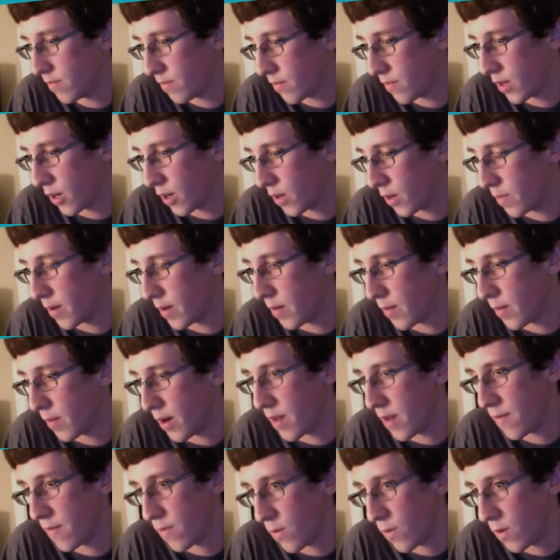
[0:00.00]
a good bit of
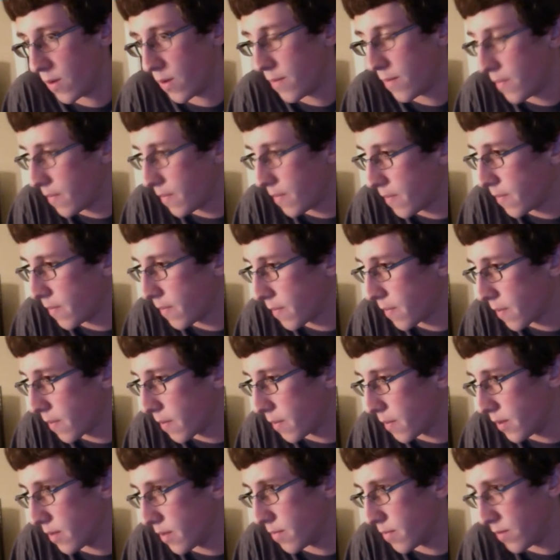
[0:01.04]
money for
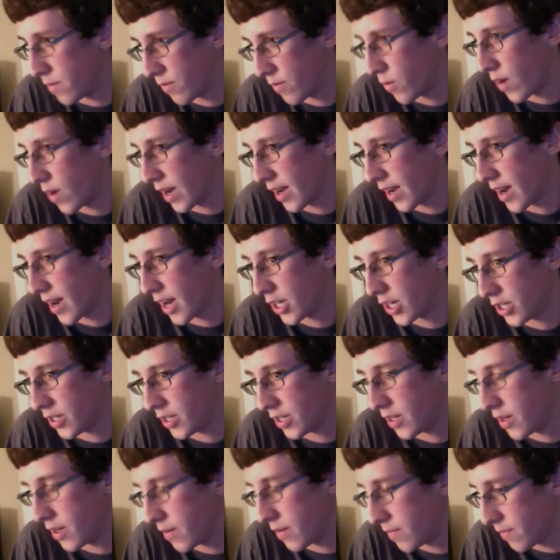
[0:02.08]
before I can actually, you know,